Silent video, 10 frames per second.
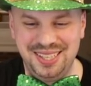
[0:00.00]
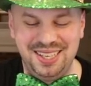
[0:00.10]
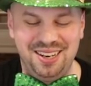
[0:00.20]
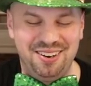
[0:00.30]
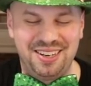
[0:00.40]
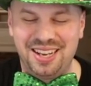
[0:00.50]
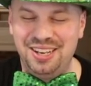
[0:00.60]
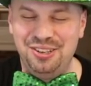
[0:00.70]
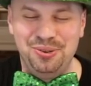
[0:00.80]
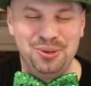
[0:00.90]
Eric, I
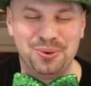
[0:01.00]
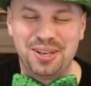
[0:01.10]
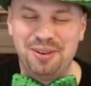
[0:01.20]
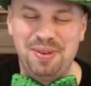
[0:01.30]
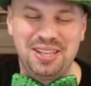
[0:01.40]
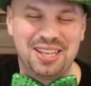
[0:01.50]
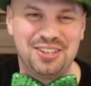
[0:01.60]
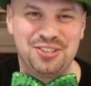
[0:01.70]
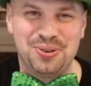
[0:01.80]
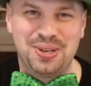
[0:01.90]
knew you were going to make
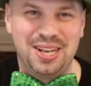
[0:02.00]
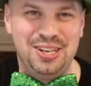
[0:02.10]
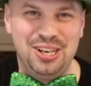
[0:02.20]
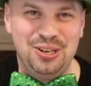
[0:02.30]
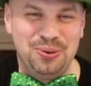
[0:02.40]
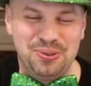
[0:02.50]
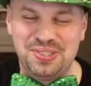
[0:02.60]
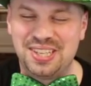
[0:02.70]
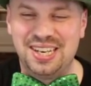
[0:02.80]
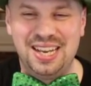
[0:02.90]
that joke. I knew it
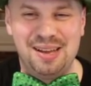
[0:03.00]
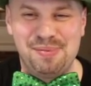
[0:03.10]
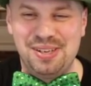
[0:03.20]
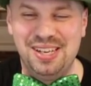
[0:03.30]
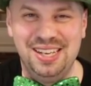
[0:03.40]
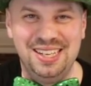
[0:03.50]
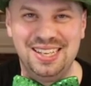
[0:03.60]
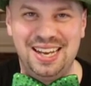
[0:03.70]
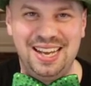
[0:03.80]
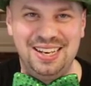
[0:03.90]
was going to happen.
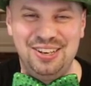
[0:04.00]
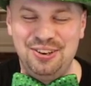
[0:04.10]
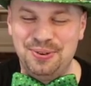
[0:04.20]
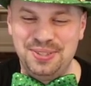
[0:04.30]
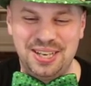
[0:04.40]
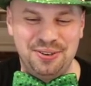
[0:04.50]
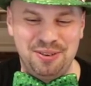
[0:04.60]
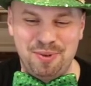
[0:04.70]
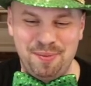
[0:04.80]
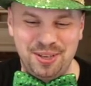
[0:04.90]
I had no doubt
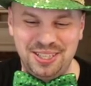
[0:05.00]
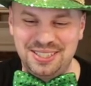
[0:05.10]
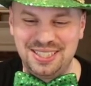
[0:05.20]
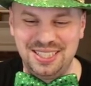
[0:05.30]
in my mind.